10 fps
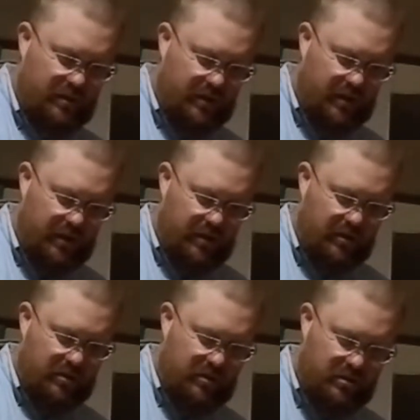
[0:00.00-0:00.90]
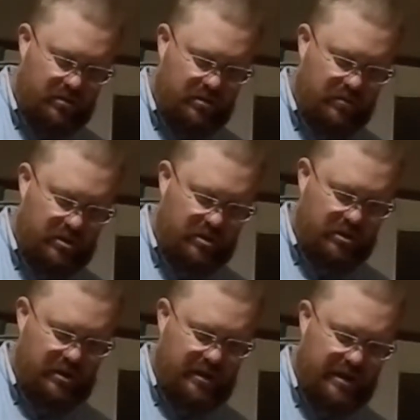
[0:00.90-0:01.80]
And I'm just
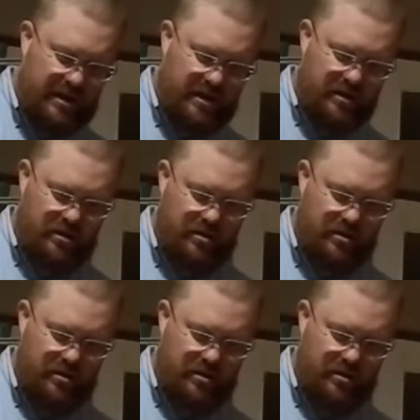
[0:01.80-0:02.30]
going to kind of